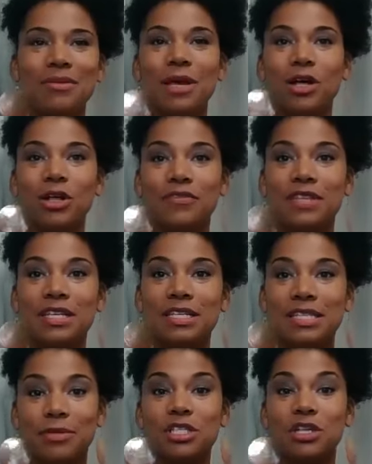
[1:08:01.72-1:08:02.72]
email of this
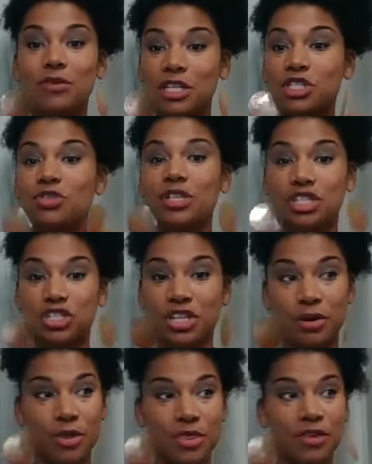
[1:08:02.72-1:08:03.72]
episode that you can
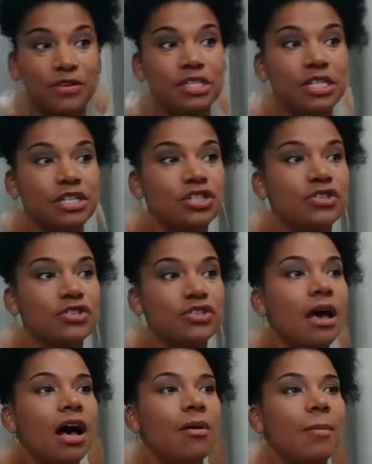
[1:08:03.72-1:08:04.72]
share with your teachers.
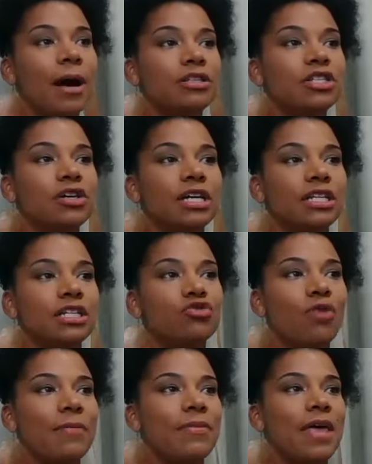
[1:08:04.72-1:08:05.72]
I'm also going to
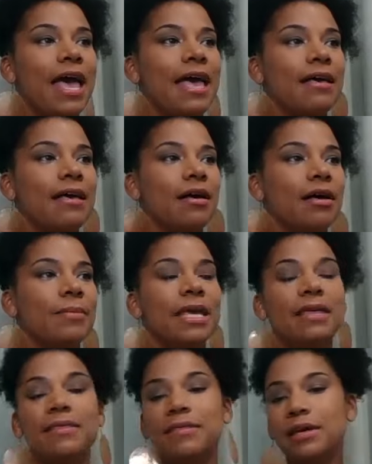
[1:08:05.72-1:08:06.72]
drop that
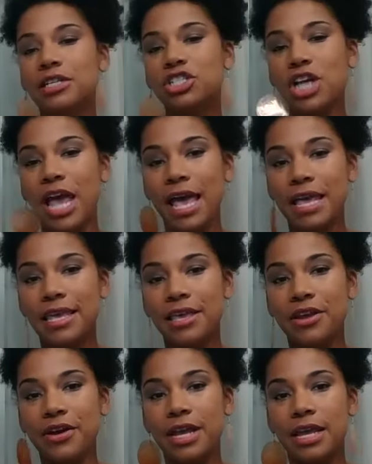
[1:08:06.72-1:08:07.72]
in the chat
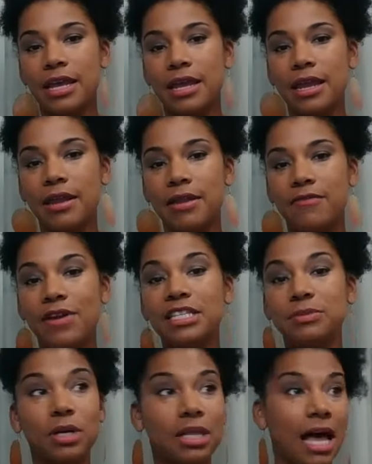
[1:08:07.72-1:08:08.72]
here in
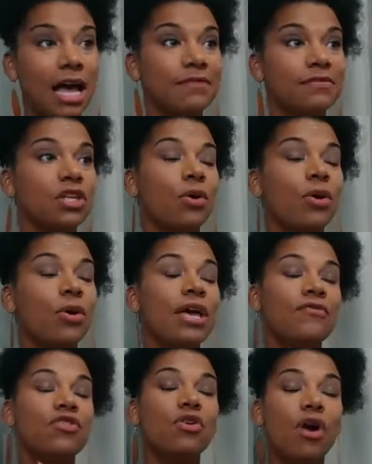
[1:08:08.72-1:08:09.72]
Facebook Live. So
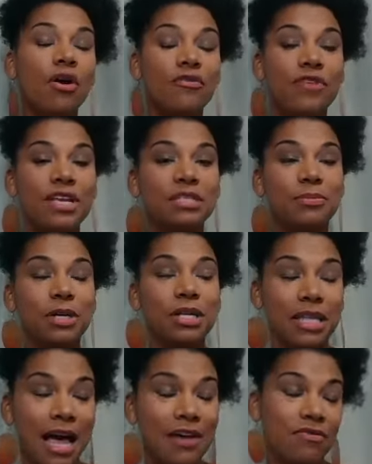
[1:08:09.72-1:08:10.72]
if you're on Facebook
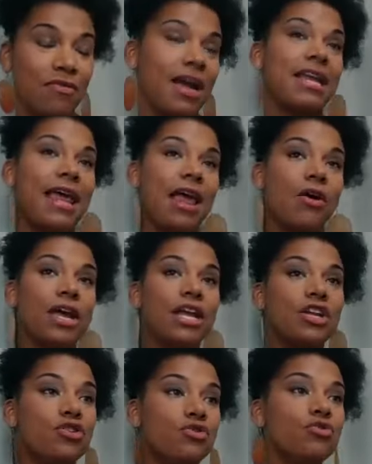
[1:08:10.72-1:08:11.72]
Live right now
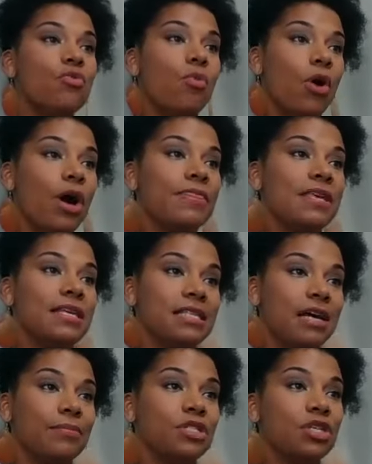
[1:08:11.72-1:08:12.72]
and you want these
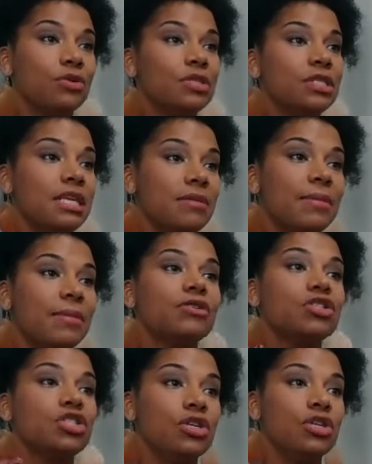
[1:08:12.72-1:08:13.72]
episodes
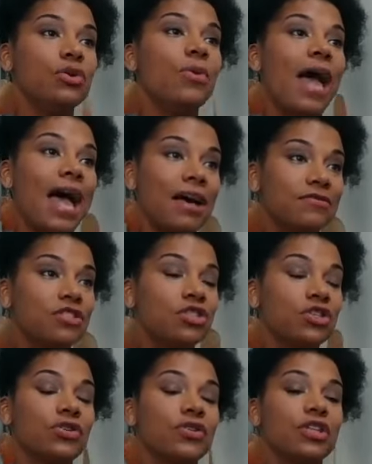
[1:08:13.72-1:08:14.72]
emailed to you
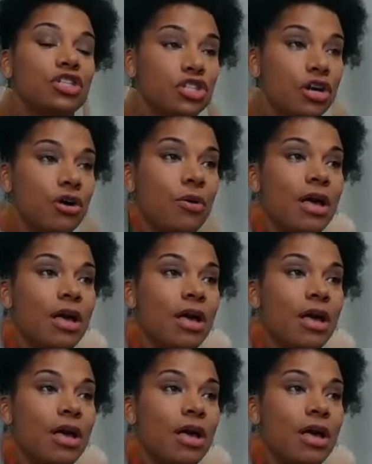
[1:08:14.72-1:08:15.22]
after the show,